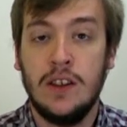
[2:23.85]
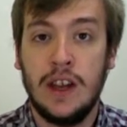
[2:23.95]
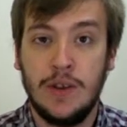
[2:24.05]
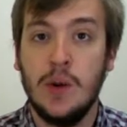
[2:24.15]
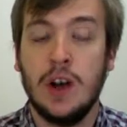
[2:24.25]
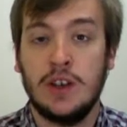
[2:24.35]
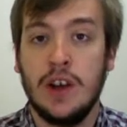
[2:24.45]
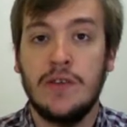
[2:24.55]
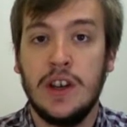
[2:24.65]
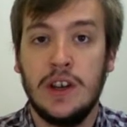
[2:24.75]
if you are
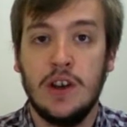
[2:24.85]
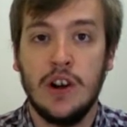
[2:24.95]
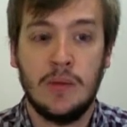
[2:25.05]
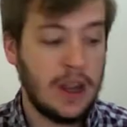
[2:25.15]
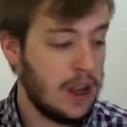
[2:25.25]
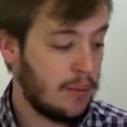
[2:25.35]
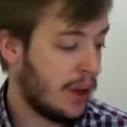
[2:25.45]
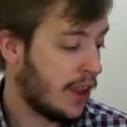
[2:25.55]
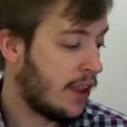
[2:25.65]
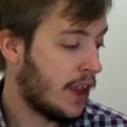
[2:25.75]
driving in Europe,
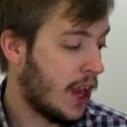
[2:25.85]
but